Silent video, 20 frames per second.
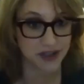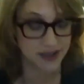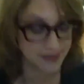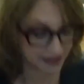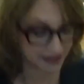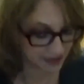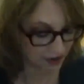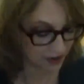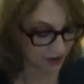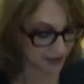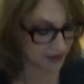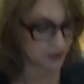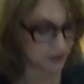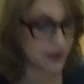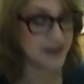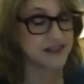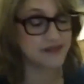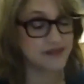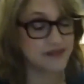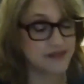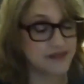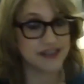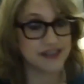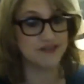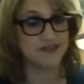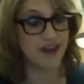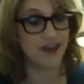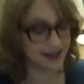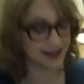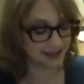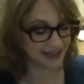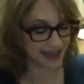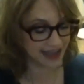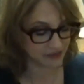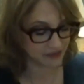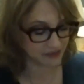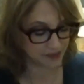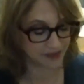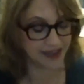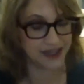to be gone and the rest of us can finally
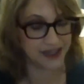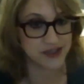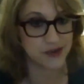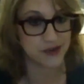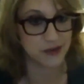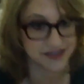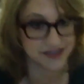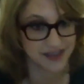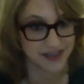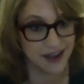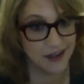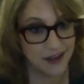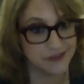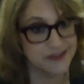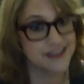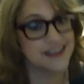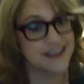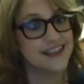have the planet to ourselves.